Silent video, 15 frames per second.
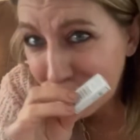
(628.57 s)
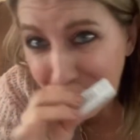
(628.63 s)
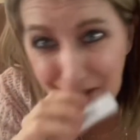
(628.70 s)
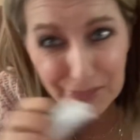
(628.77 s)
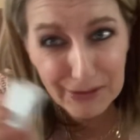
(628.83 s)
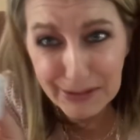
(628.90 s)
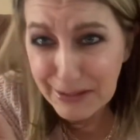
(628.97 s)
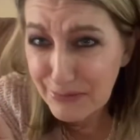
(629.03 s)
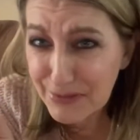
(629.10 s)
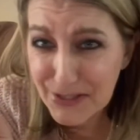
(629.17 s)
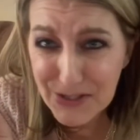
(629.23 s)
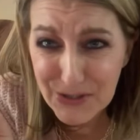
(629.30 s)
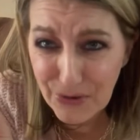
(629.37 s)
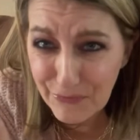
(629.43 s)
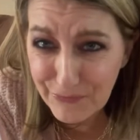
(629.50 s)
I thought that was
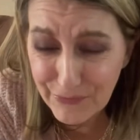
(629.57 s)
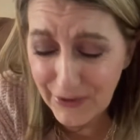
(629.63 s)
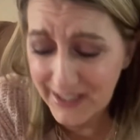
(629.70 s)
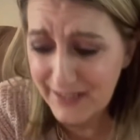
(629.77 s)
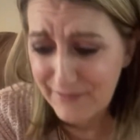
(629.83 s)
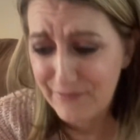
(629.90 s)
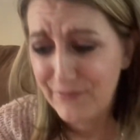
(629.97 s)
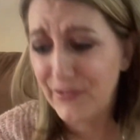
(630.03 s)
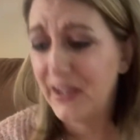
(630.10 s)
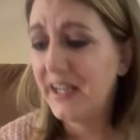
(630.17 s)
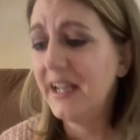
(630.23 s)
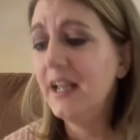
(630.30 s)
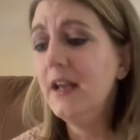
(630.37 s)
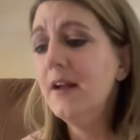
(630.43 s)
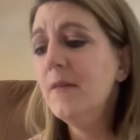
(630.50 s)
so freaking
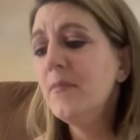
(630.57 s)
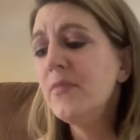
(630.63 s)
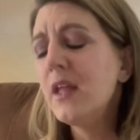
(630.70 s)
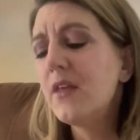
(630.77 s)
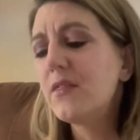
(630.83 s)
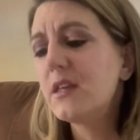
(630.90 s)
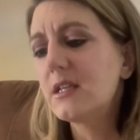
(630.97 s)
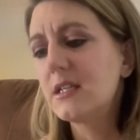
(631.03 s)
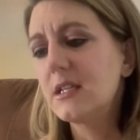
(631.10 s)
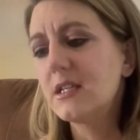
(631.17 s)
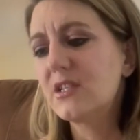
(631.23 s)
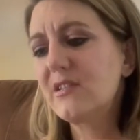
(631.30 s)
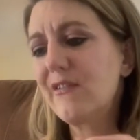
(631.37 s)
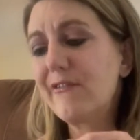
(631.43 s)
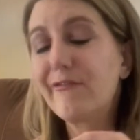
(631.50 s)
funny. This
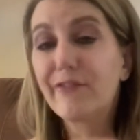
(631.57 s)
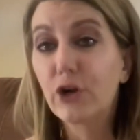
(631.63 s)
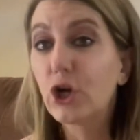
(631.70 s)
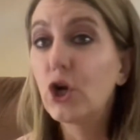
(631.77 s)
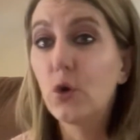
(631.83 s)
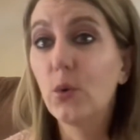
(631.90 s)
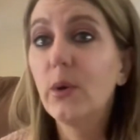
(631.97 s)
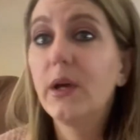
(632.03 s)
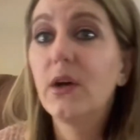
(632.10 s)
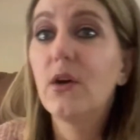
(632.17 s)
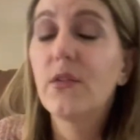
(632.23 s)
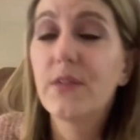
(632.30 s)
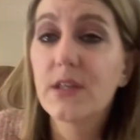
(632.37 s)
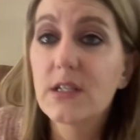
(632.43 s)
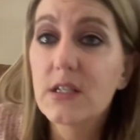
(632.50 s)
is fur oil.
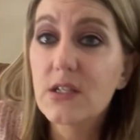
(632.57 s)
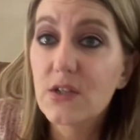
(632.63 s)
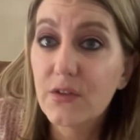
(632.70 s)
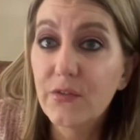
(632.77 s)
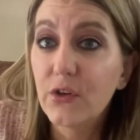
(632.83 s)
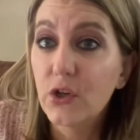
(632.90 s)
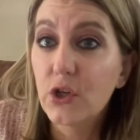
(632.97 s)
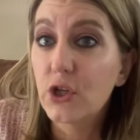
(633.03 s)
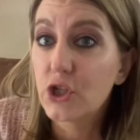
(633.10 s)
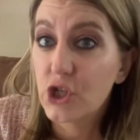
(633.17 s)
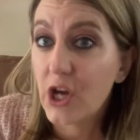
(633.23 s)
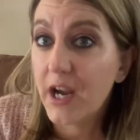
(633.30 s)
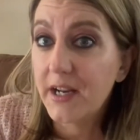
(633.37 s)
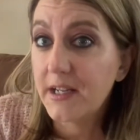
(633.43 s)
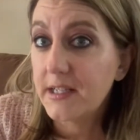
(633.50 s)
This is for your
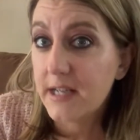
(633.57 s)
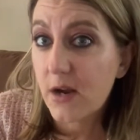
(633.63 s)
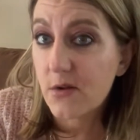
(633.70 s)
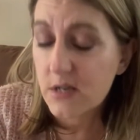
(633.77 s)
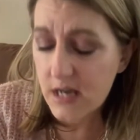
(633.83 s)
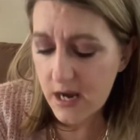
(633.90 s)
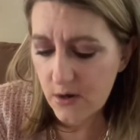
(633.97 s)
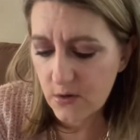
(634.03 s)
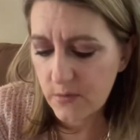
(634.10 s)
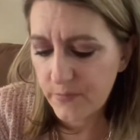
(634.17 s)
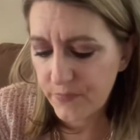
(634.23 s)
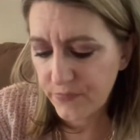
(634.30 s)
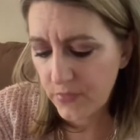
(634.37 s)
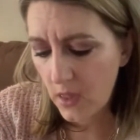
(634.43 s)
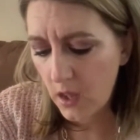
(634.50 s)
china downtown.
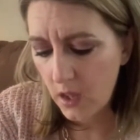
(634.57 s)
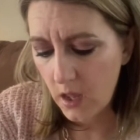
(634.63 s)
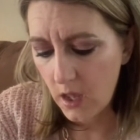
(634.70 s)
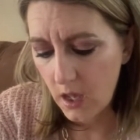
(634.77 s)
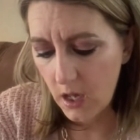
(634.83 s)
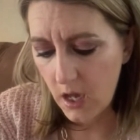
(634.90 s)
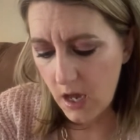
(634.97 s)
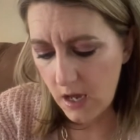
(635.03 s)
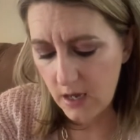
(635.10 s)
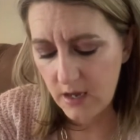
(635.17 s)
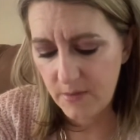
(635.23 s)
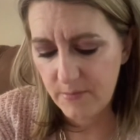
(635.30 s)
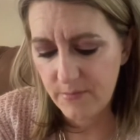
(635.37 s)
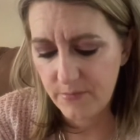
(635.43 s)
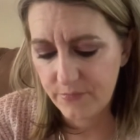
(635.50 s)

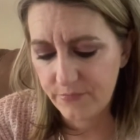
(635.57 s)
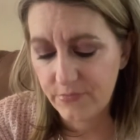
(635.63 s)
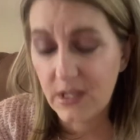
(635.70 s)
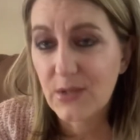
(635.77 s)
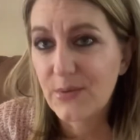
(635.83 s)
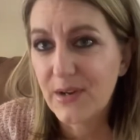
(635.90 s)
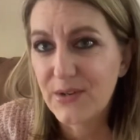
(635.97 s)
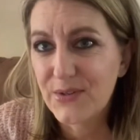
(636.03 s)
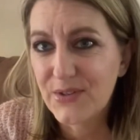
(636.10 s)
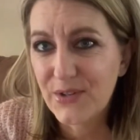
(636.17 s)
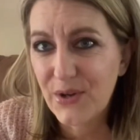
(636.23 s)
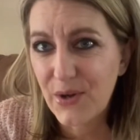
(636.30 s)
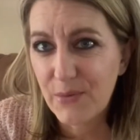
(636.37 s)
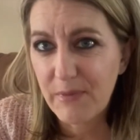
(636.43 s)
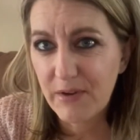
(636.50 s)
Um, that's what I used to
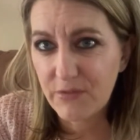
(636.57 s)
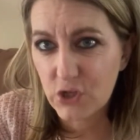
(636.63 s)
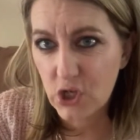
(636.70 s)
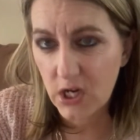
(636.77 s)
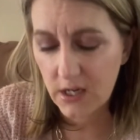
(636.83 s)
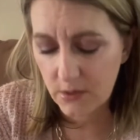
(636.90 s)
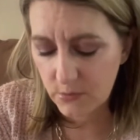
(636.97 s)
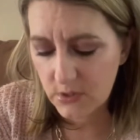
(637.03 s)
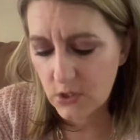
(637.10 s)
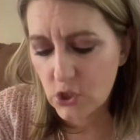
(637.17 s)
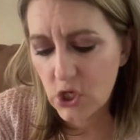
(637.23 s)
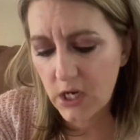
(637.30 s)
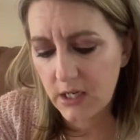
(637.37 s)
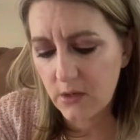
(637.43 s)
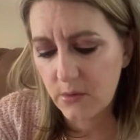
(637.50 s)
call my vagina. It was a
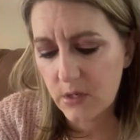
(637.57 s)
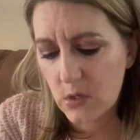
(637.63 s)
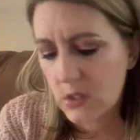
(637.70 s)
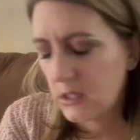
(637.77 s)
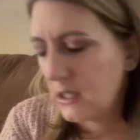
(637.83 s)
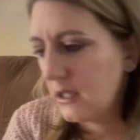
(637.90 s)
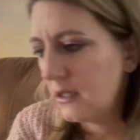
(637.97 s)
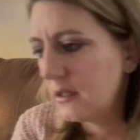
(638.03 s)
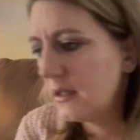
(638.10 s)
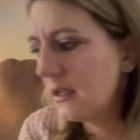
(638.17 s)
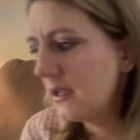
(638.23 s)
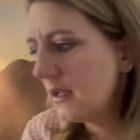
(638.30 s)
china when I was a kid.